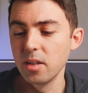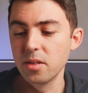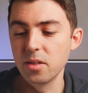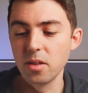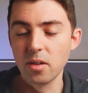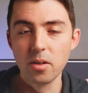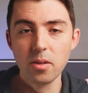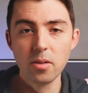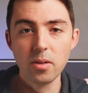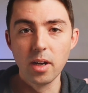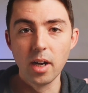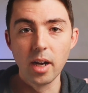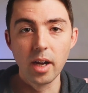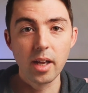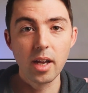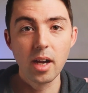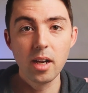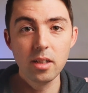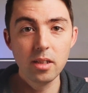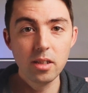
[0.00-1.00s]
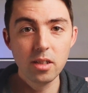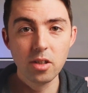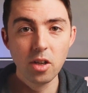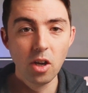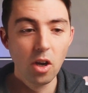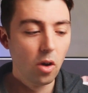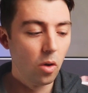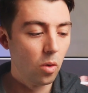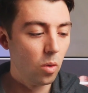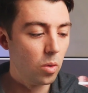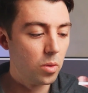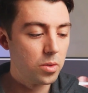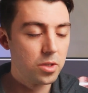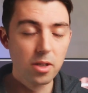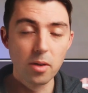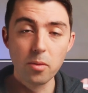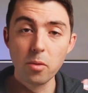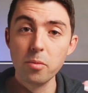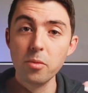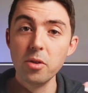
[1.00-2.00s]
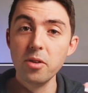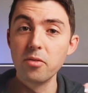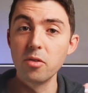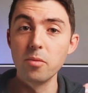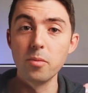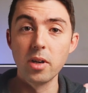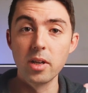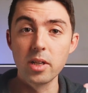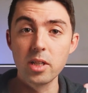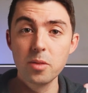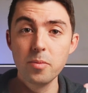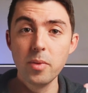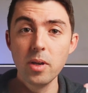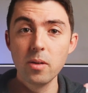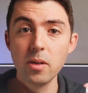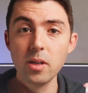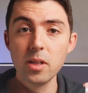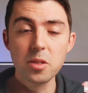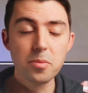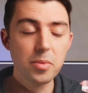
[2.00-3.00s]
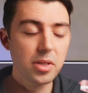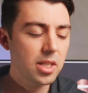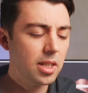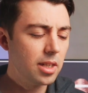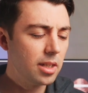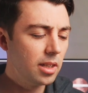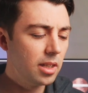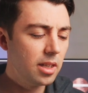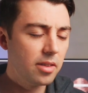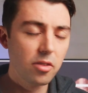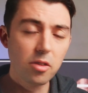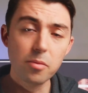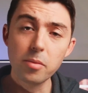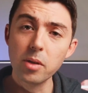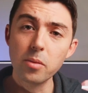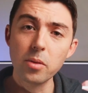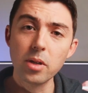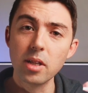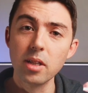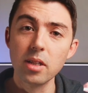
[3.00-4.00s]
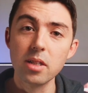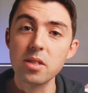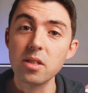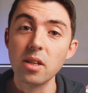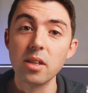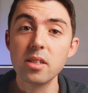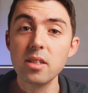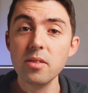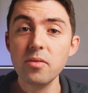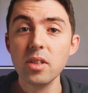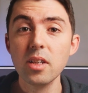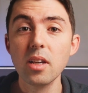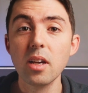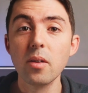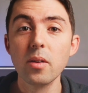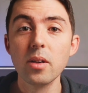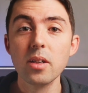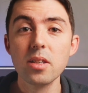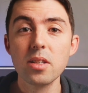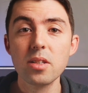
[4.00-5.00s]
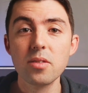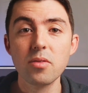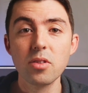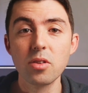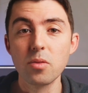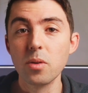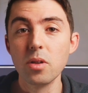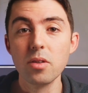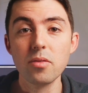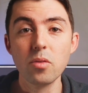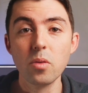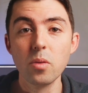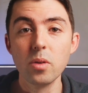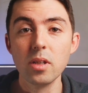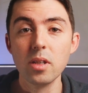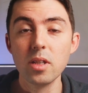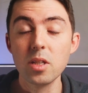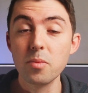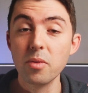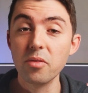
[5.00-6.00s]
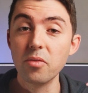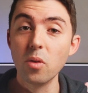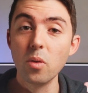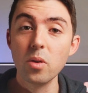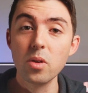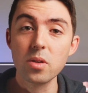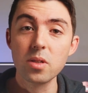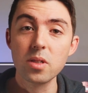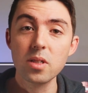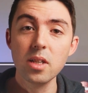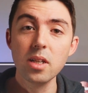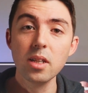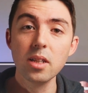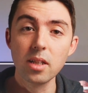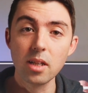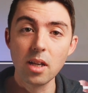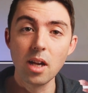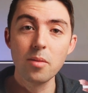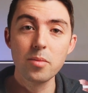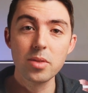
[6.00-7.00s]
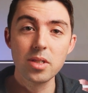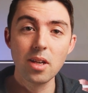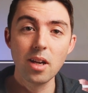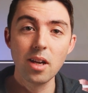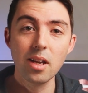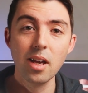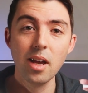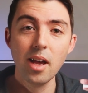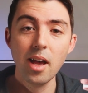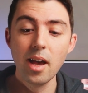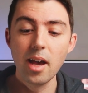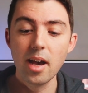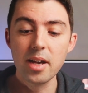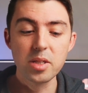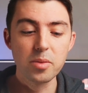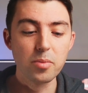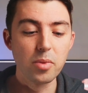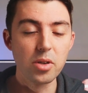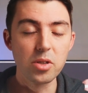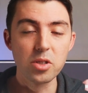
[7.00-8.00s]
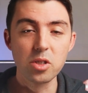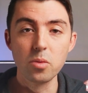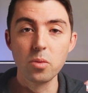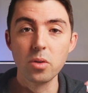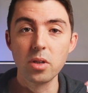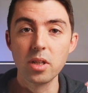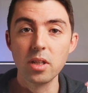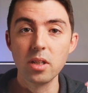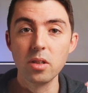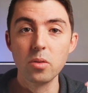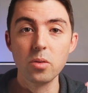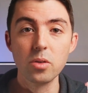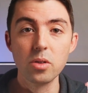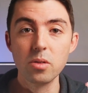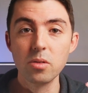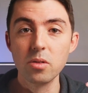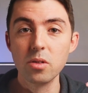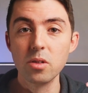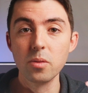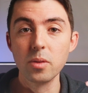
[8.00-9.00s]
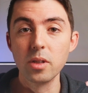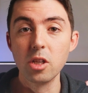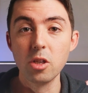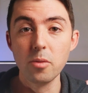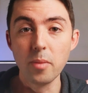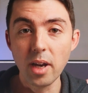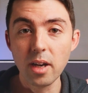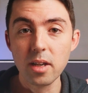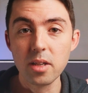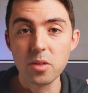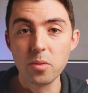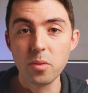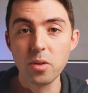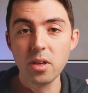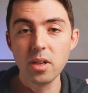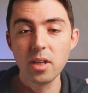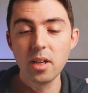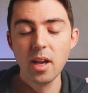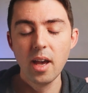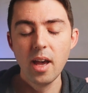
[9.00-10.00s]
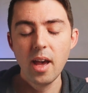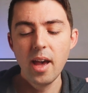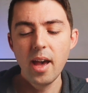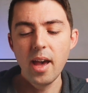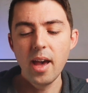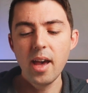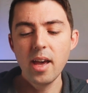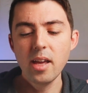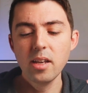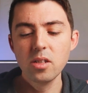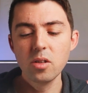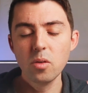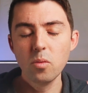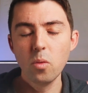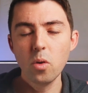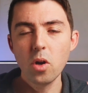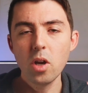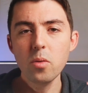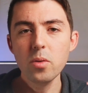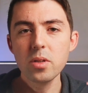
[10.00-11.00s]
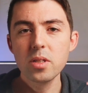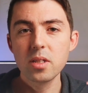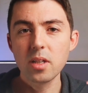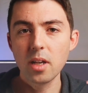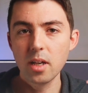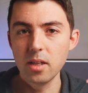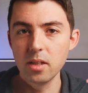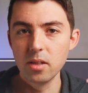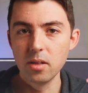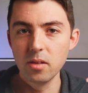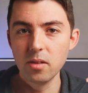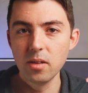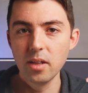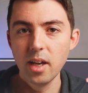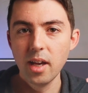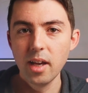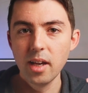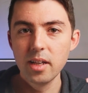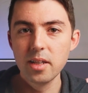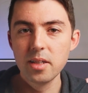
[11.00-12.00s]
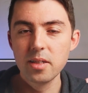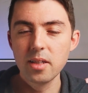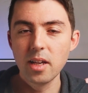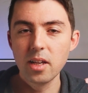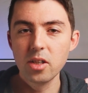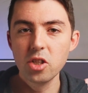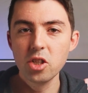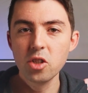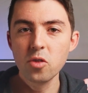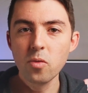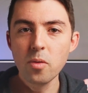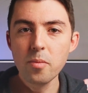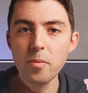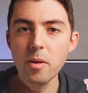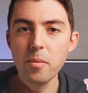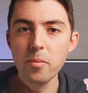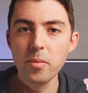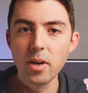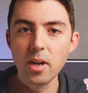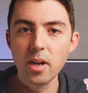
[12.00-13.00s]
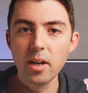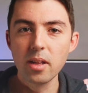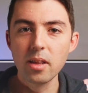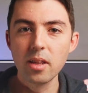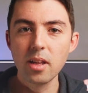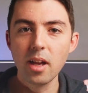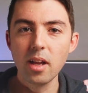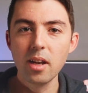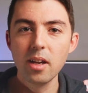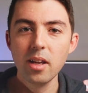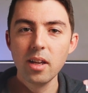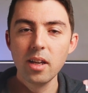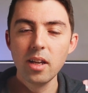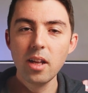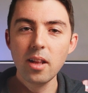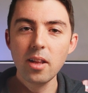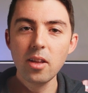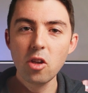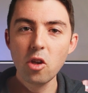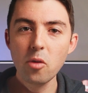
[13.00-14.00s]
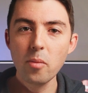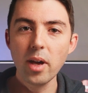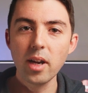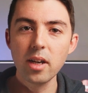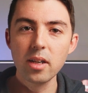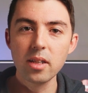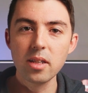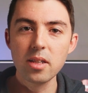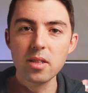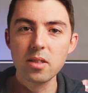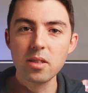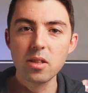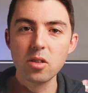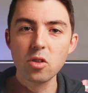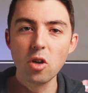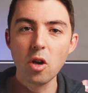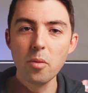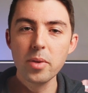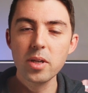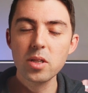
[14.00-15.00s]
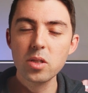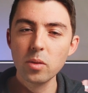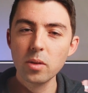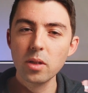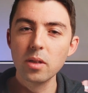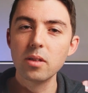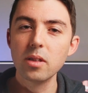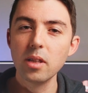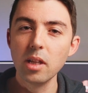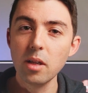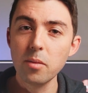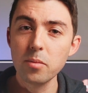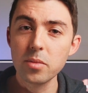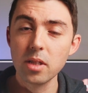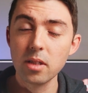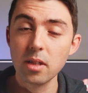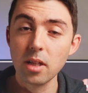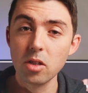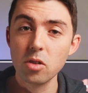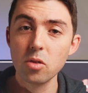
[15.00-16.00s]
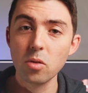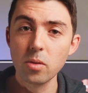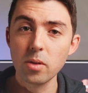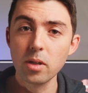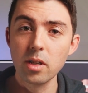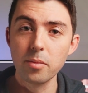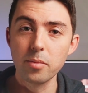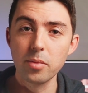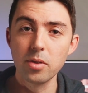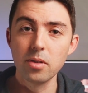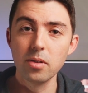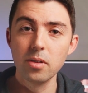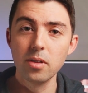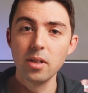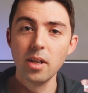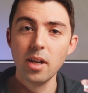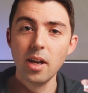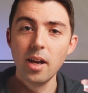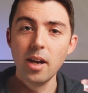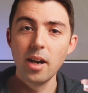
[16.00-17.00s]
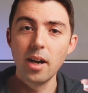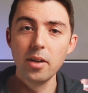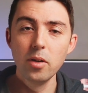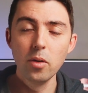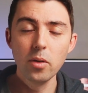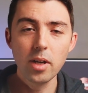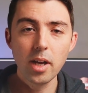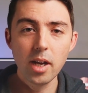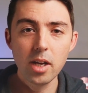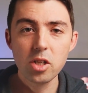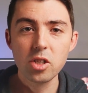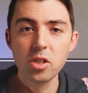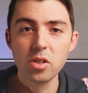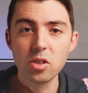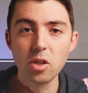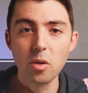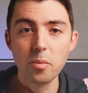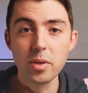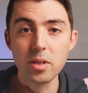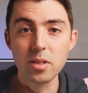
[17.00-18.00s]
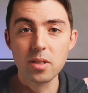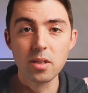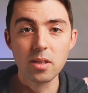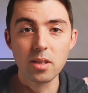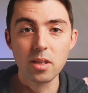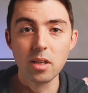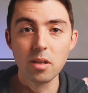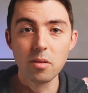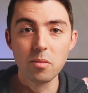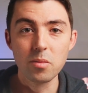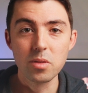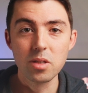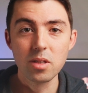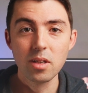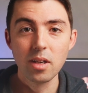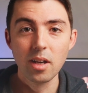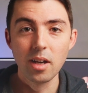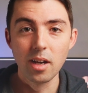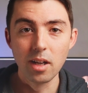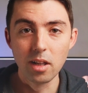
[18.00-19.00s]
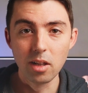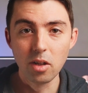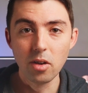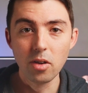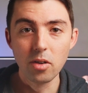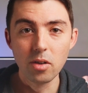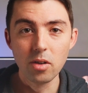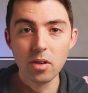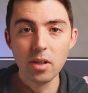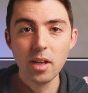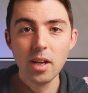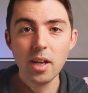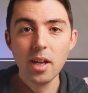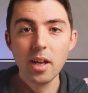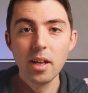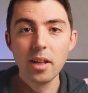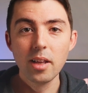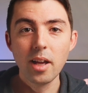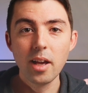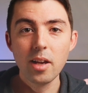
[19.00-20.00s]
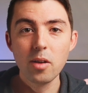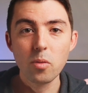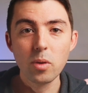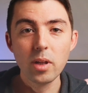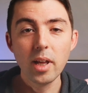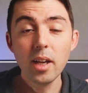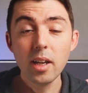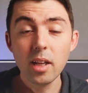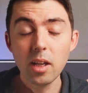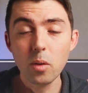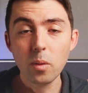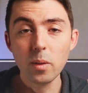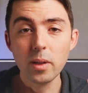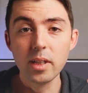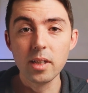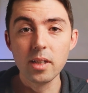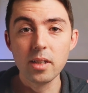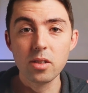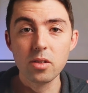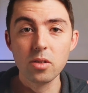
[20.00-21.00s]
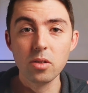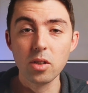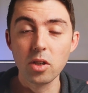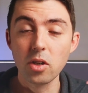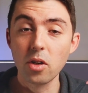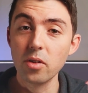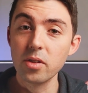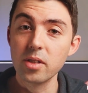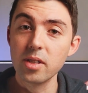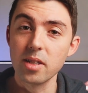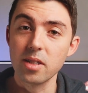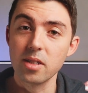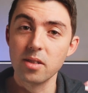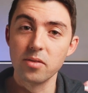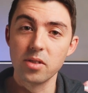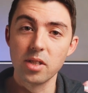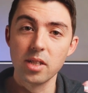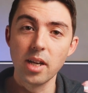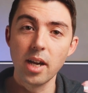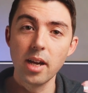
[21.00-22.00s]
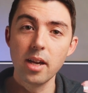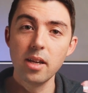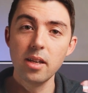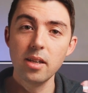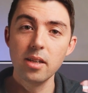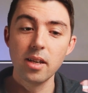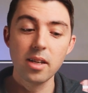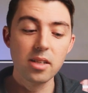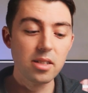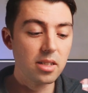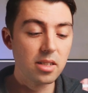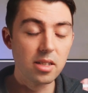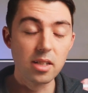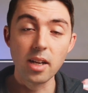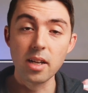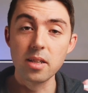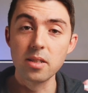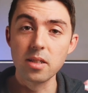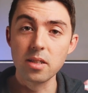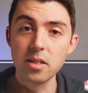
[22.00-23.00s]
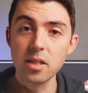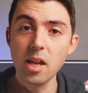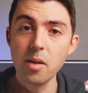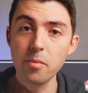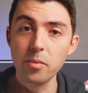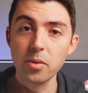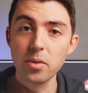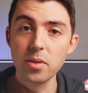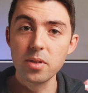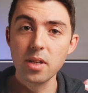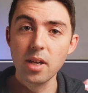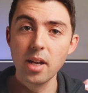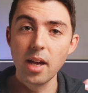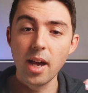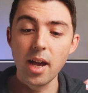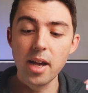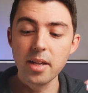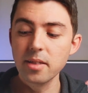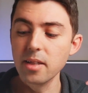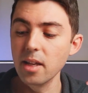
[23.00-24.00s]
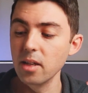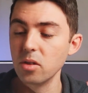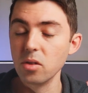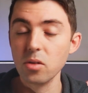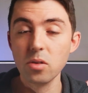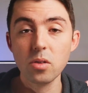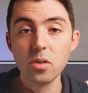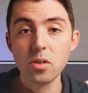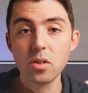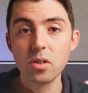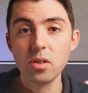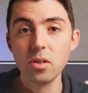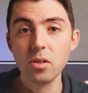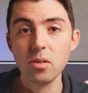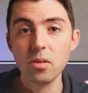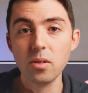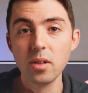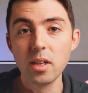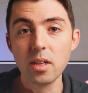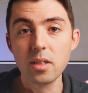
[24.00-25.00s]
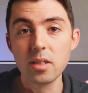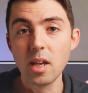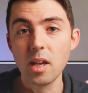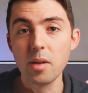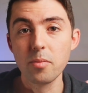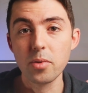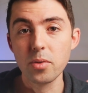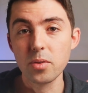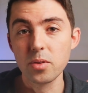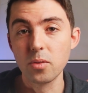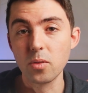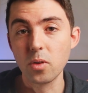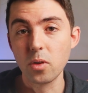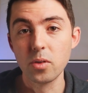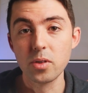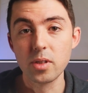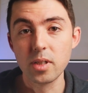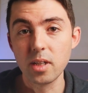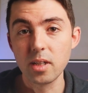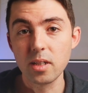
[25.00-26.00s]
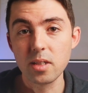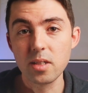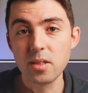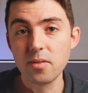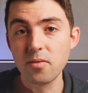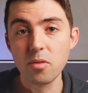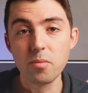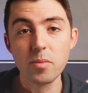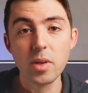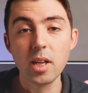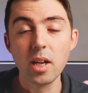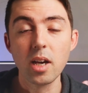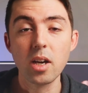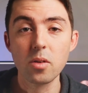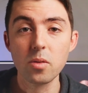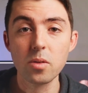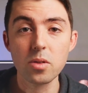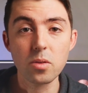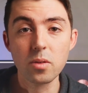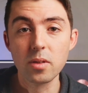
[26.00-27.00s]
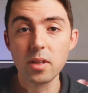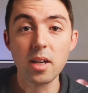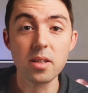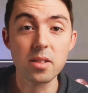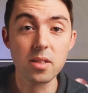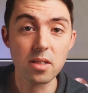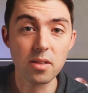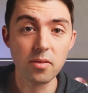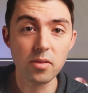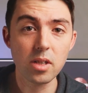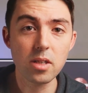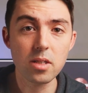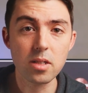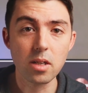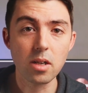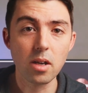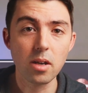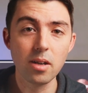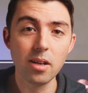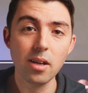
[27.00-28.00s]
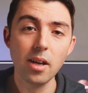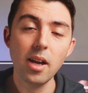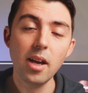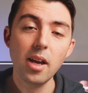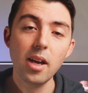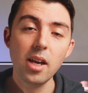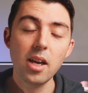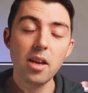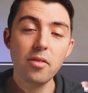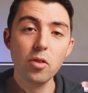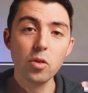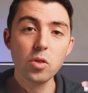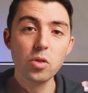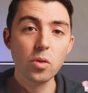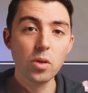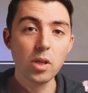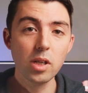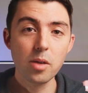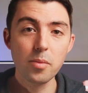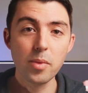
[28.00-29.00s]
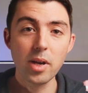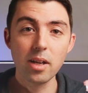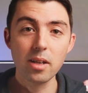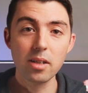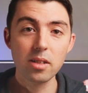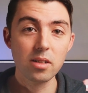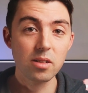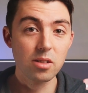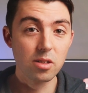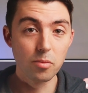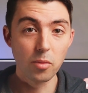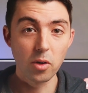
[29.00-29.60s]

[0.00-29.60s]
so archaic or so removed from my experience, particularly if you've been working in scientific areas for 3 or 4 years before you're sitting the GAMSAT, as opposed to working or doing humanities work. And what I would say to you is that just remember that in the humanities, the topics or the themes that they're drawing upon are not ancient topics and themes alone. They relate equally to the context of today and to today's examples as they do to examples or context from many hundreds or thousands of years ago. If you're talking about